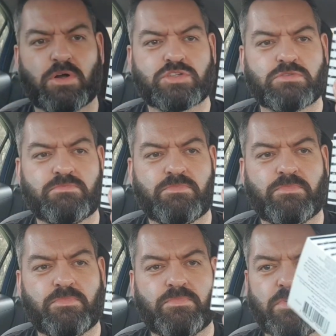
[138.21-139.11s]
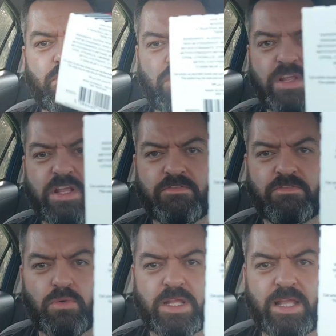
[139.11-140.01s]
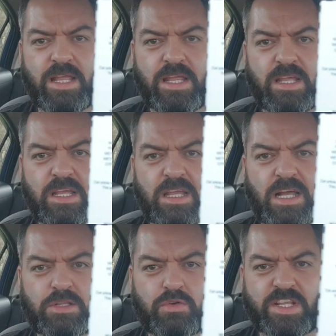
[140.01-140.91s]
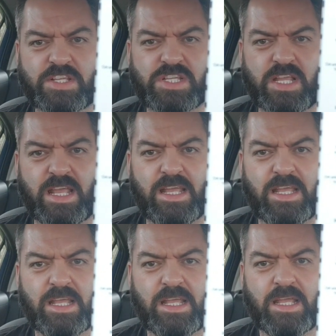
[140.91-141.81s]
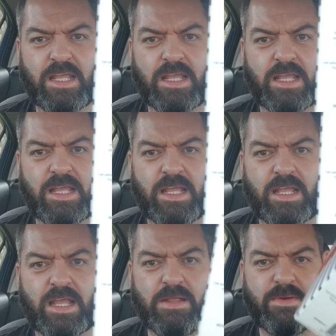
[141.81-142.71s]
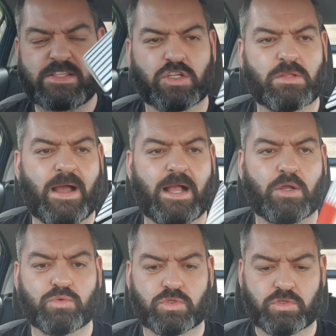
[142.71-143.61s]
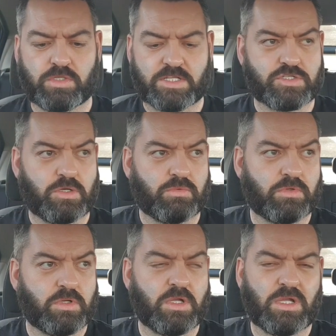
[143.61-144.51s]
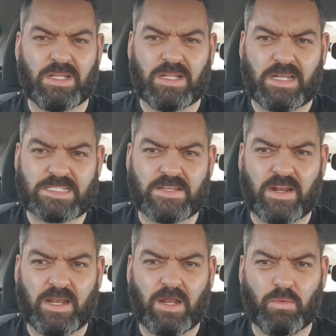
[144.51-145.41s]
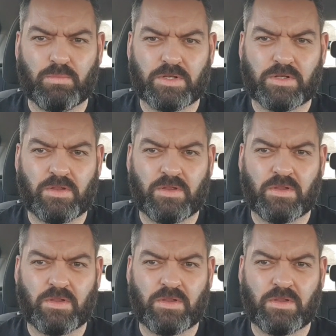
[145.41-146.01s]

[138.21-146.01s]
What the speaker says: bottom, you've got all your info there. I don't know if you can see it. Anyway, it's got the barcode and all that, so let's give it a little opening.